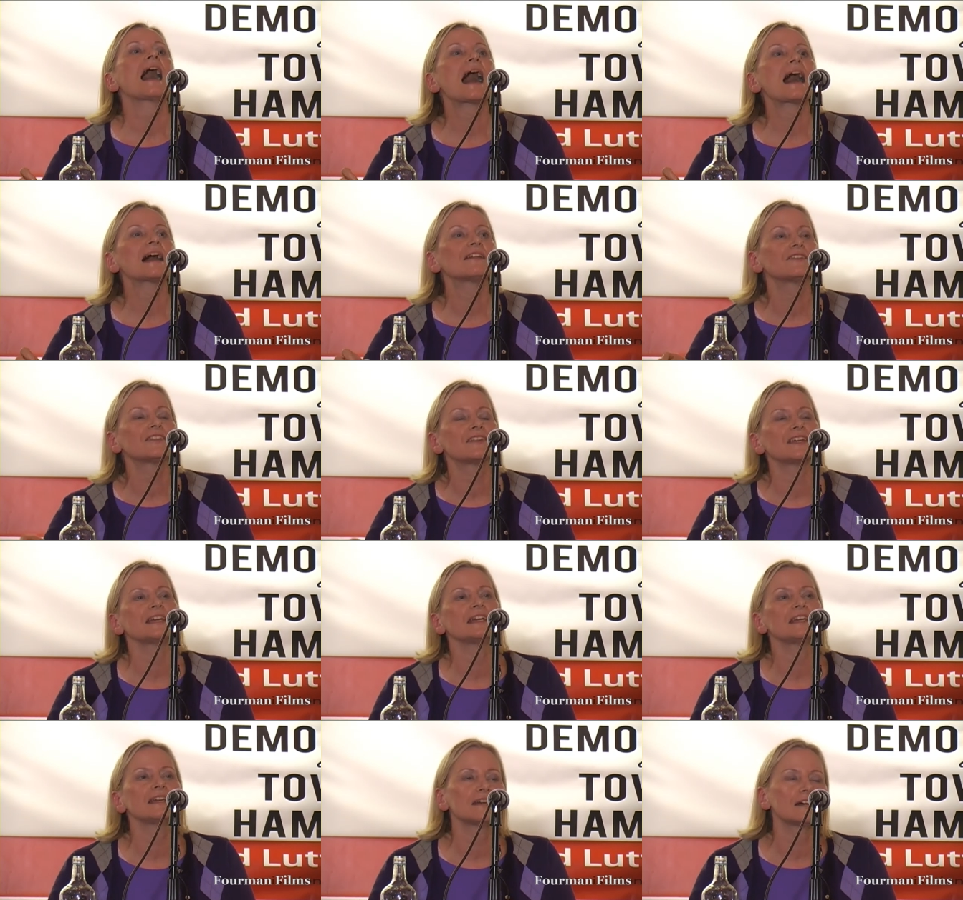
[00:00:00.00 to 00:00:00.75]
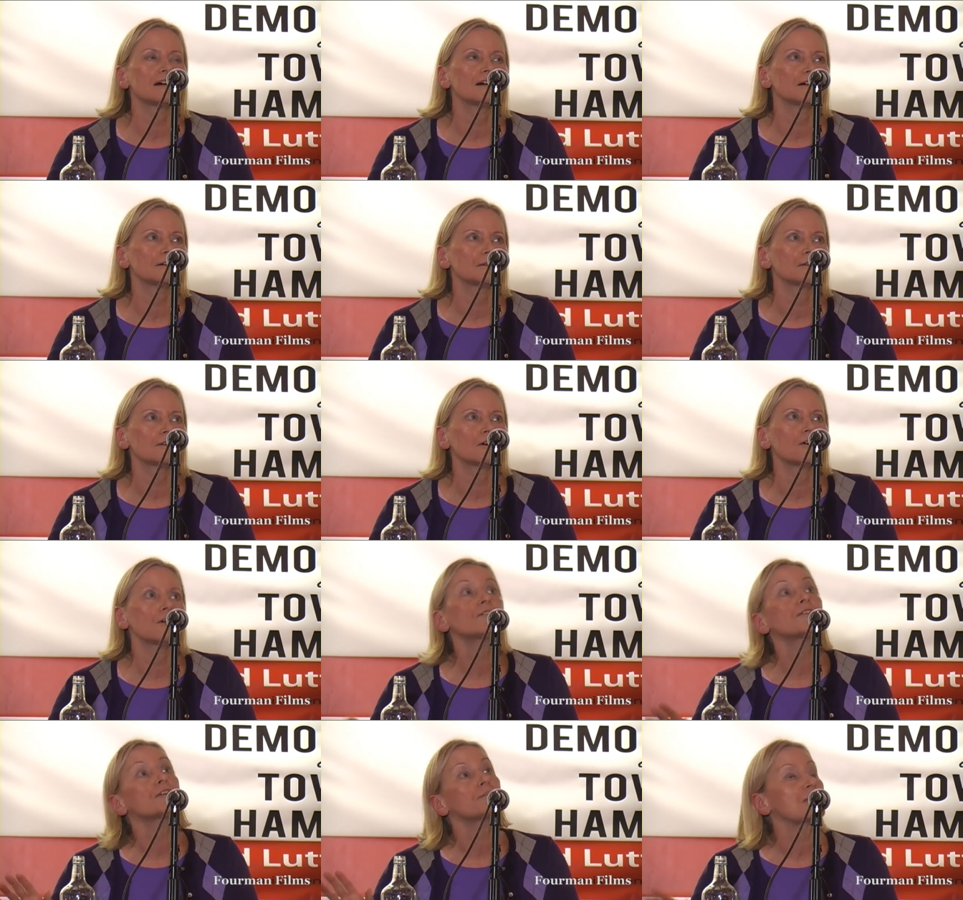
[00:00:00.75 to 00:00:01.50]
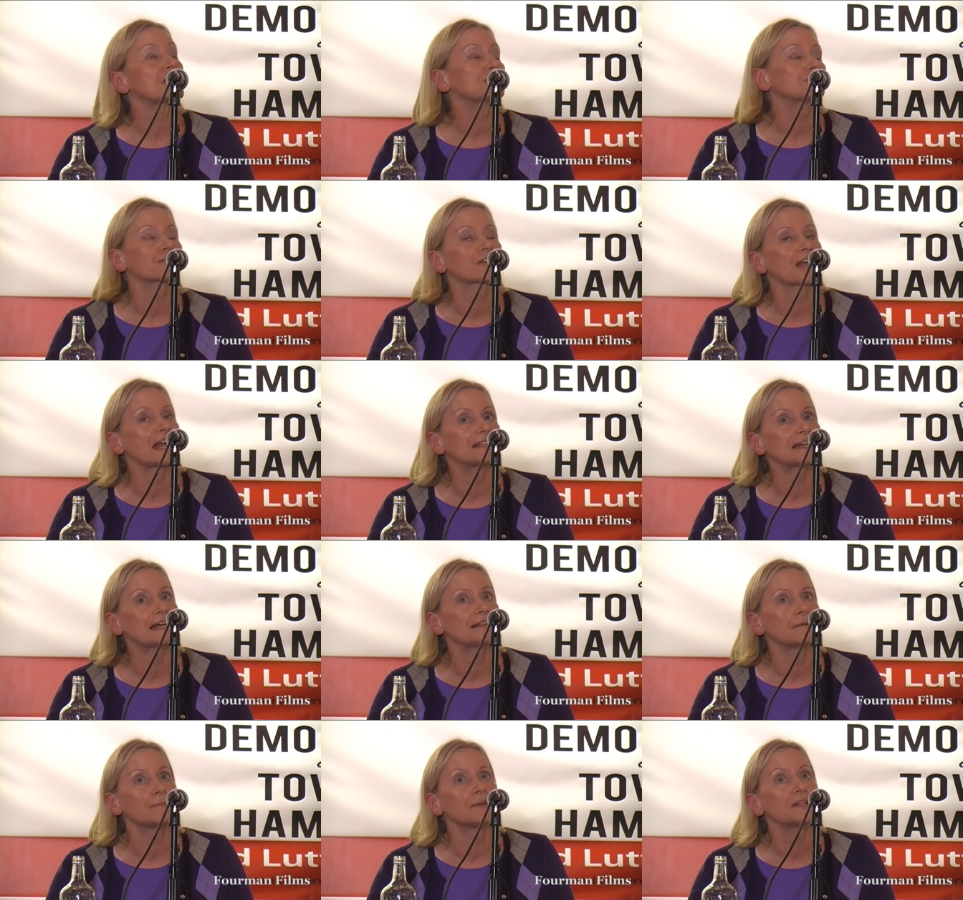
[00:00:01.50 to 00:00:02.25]
and the other retrograde
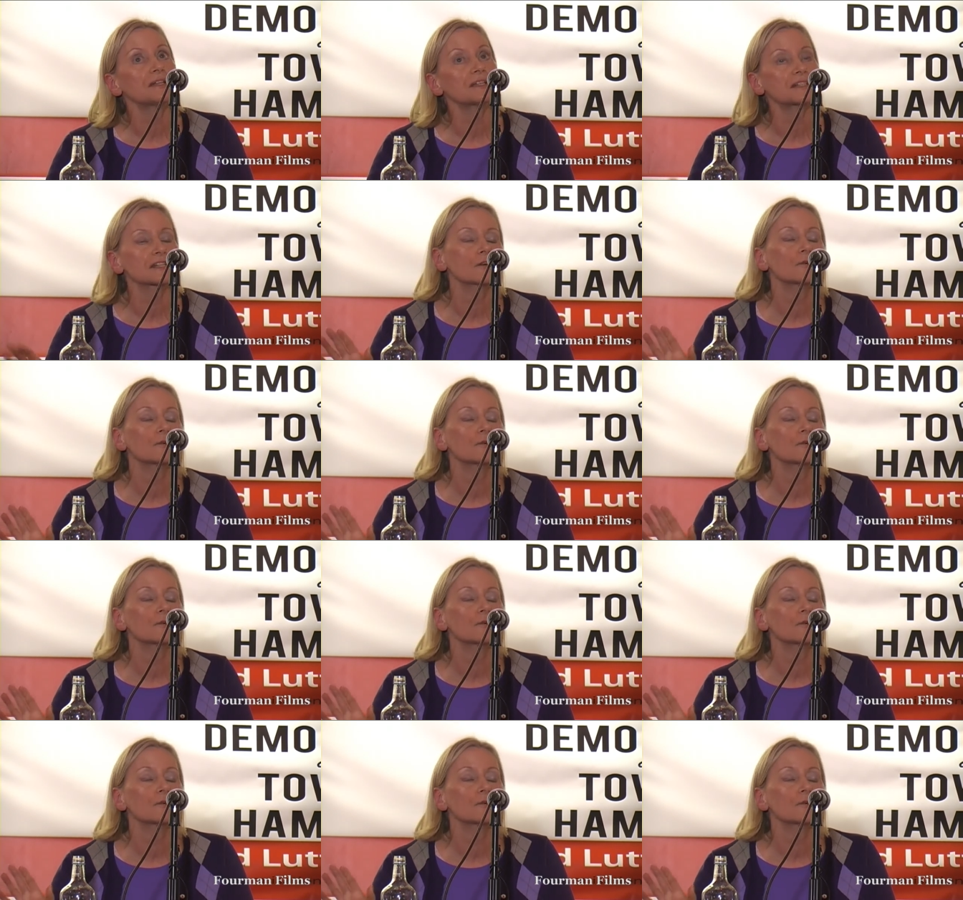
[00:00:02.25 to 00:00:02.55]
elements,